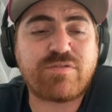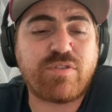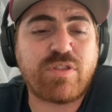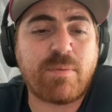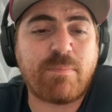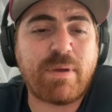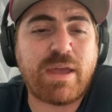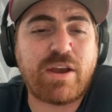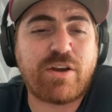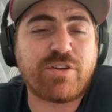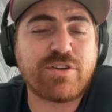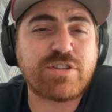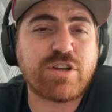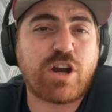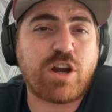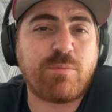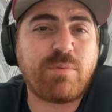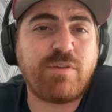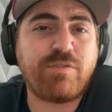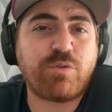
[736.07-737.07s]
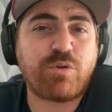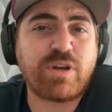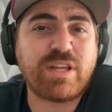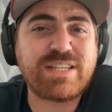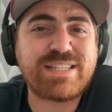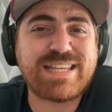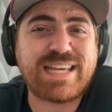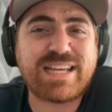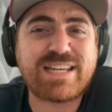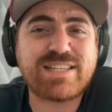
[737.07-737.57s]
for the Bears,
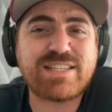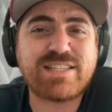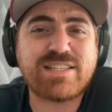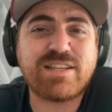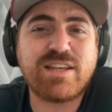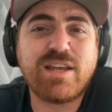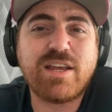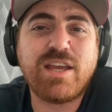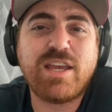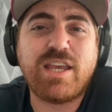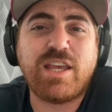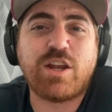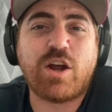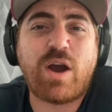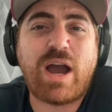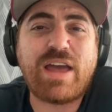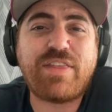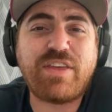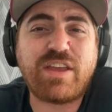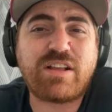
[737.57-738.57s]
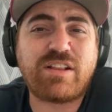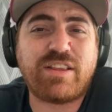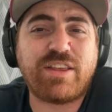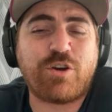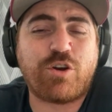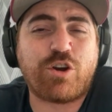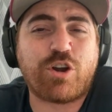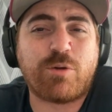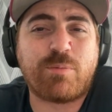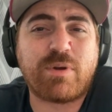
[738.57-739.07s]
RB46. I think
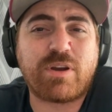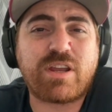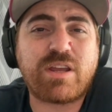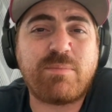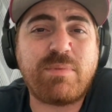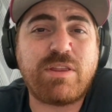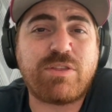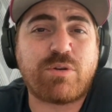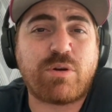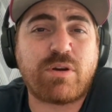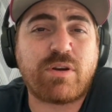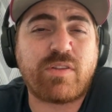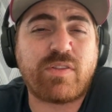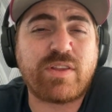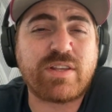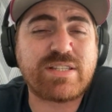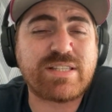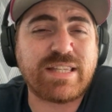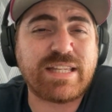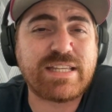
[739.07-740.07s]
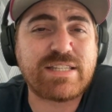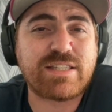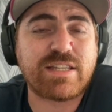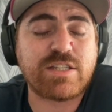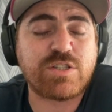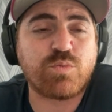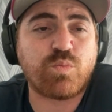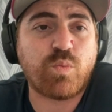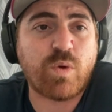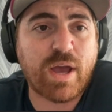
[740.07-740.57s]
Khalil Herbert can be thrown on this list
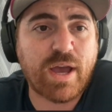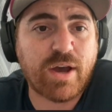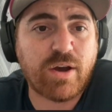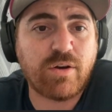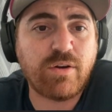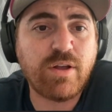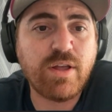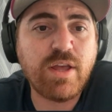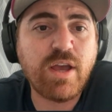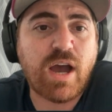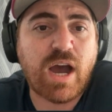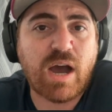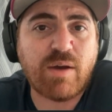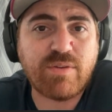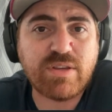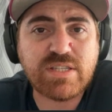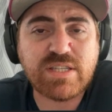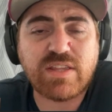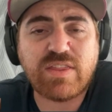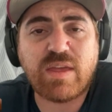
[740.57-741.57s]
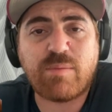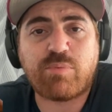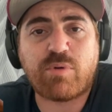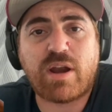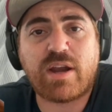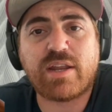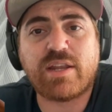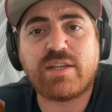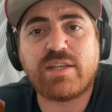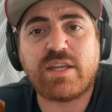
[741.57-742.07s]
as well. Obviously, they
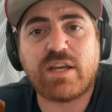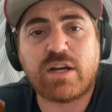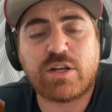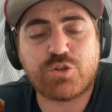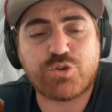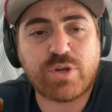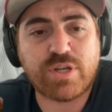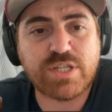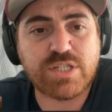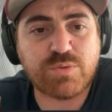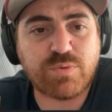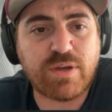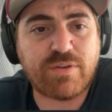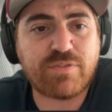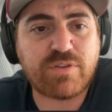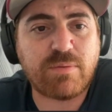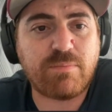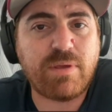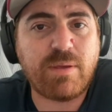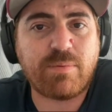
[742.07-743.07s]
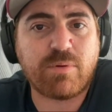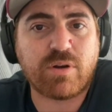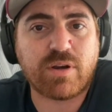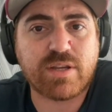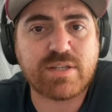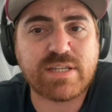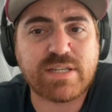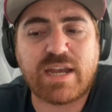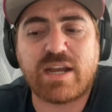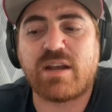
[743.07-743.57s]
brought in DeAndre Swift, and people are
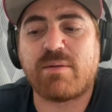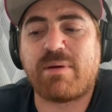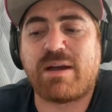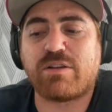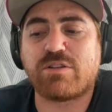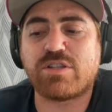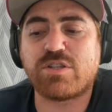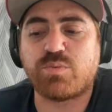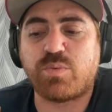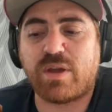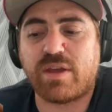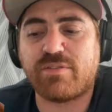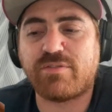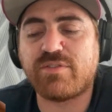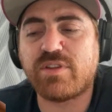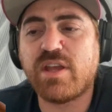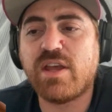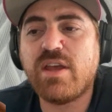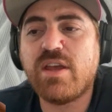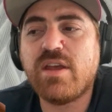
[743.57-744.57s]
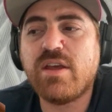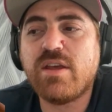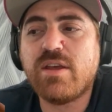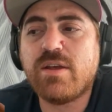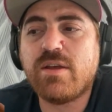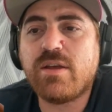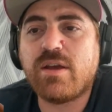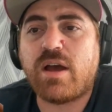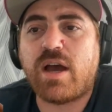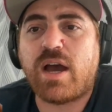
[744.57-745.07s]
excited about Swift.
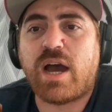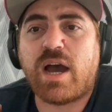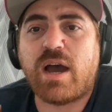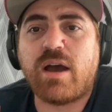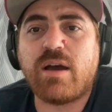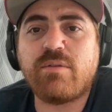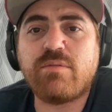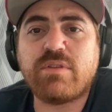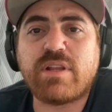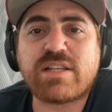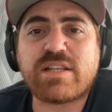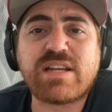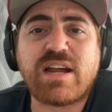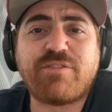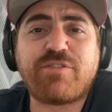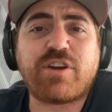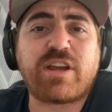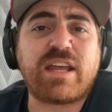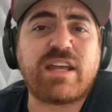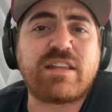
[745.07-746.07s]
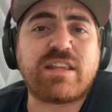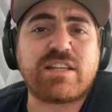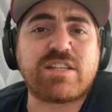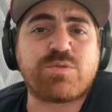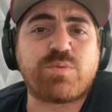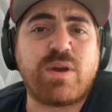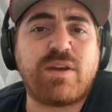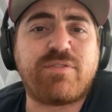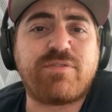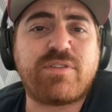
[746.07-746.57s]
Let's not forget that
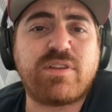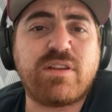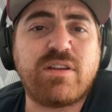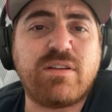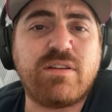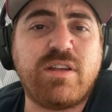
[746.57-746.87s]
Swift,